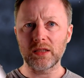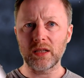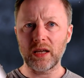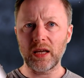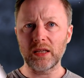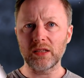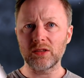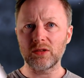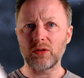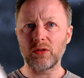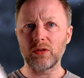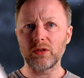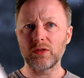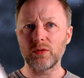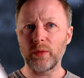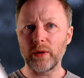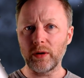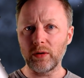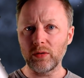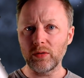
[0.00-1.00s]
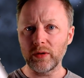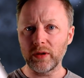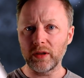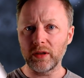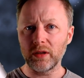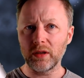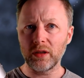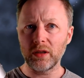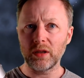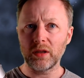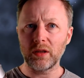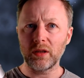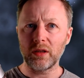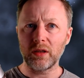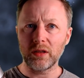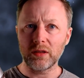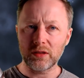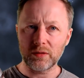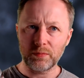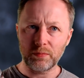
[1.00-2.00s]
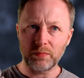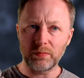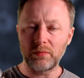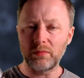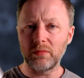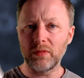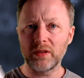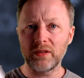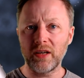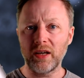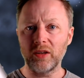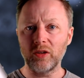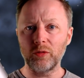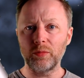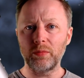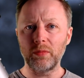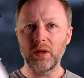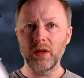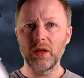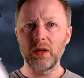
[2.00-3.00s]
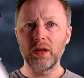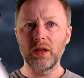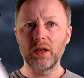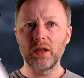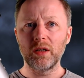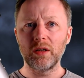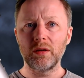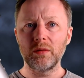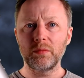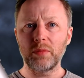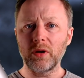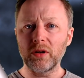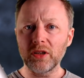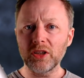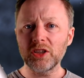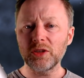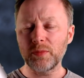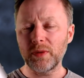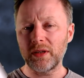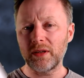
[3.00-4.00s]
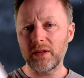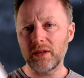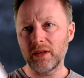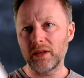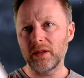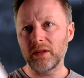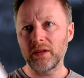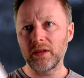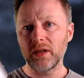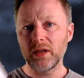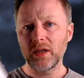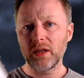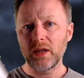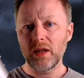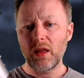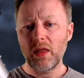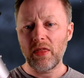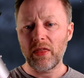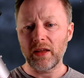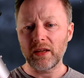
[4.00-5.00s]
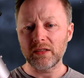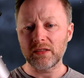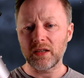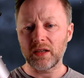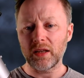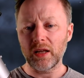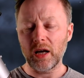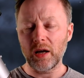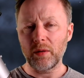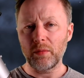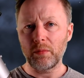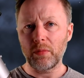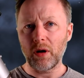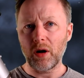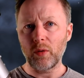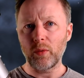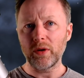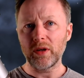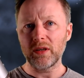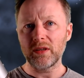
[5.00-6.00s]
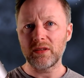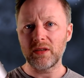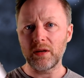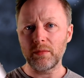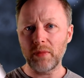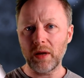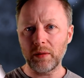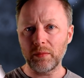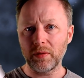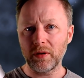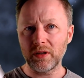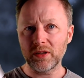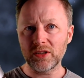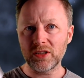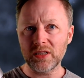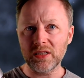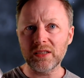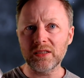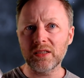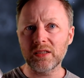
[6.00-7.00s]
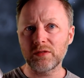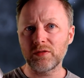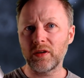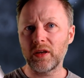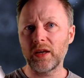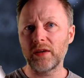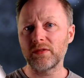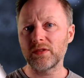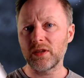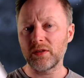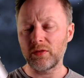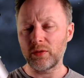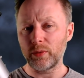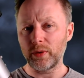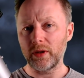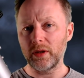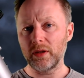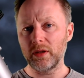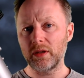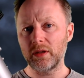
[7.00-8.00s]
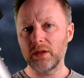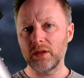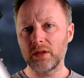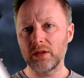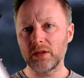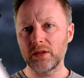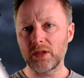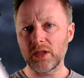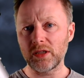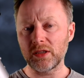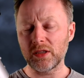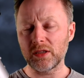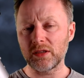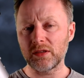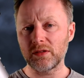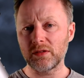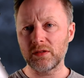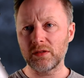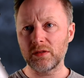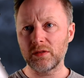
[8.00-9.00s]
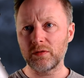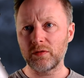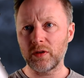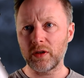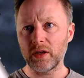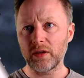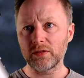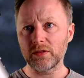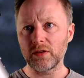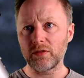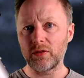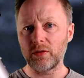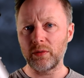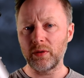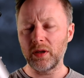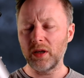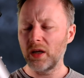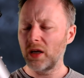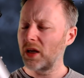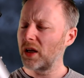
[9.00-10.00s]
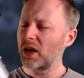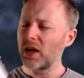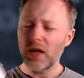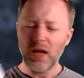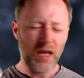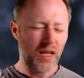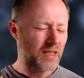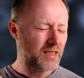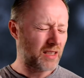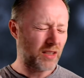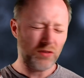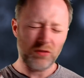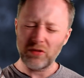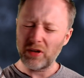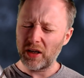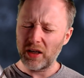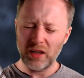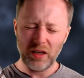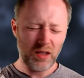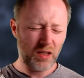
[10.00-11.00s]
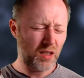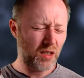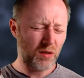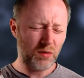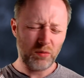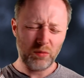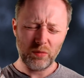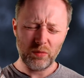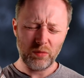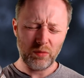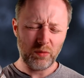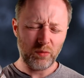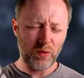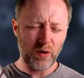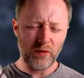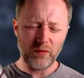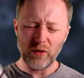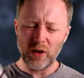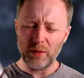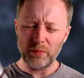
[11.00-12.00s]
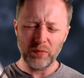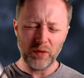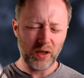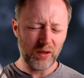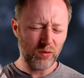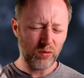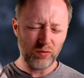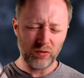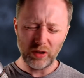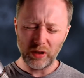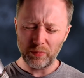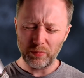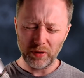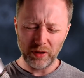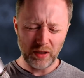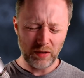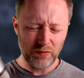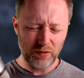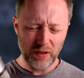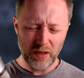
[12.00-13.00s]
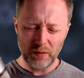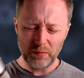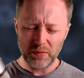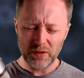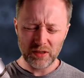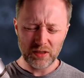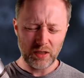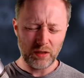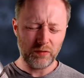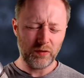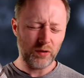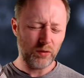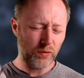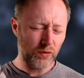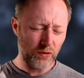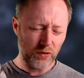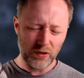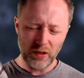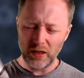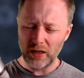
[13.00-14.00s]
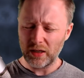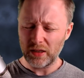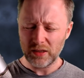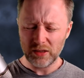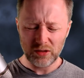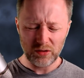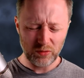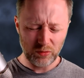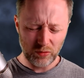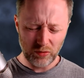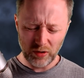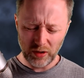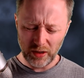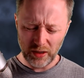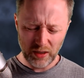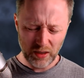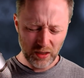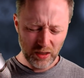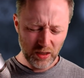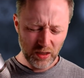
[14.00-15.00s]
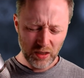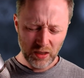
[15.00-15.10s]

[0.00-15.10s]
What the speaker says: against God's will, and that's eternal punishment and things like that. But I want you to remember that Jesus forgives everyone. Jesus forgives everyone. And he's like, right, well, I don't really believe in that myself. I know you do. It's not really.